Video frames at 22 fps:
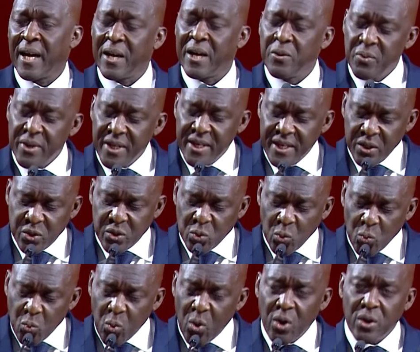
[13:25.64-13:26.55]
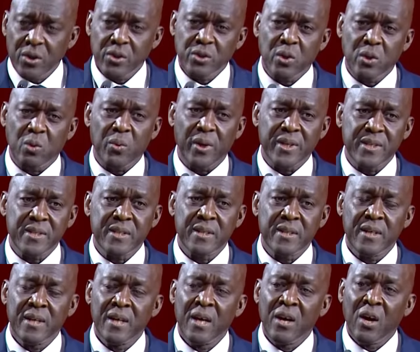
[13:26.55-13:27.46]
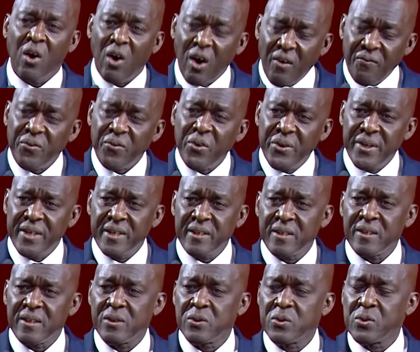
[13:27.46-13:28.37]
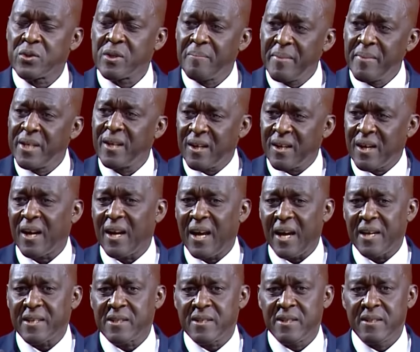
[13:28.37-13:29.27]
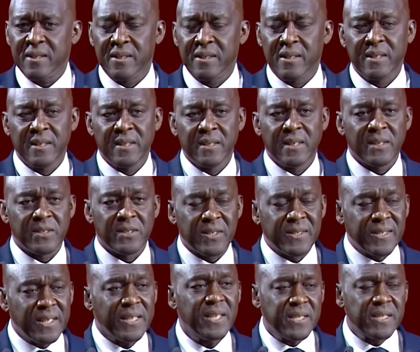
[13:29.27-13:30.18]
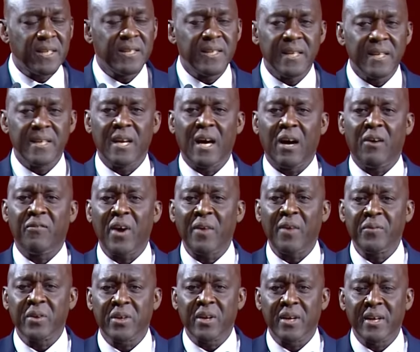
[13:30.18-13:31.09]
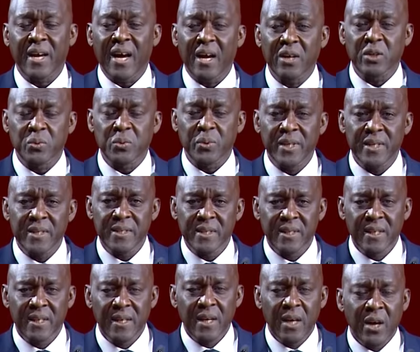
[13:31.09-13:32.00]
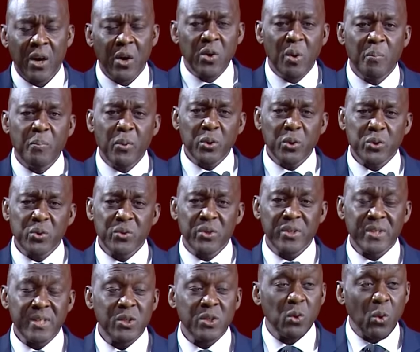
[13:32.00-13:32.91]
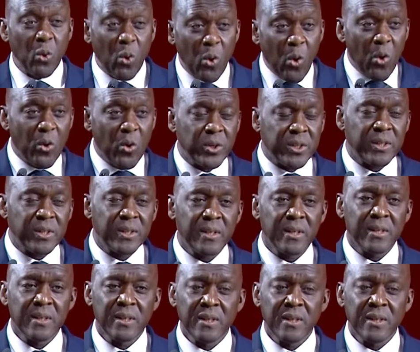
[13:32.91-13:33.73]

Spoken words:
And we need to work towards offering to the middle class, the citizens of African countries, an opportunity to hold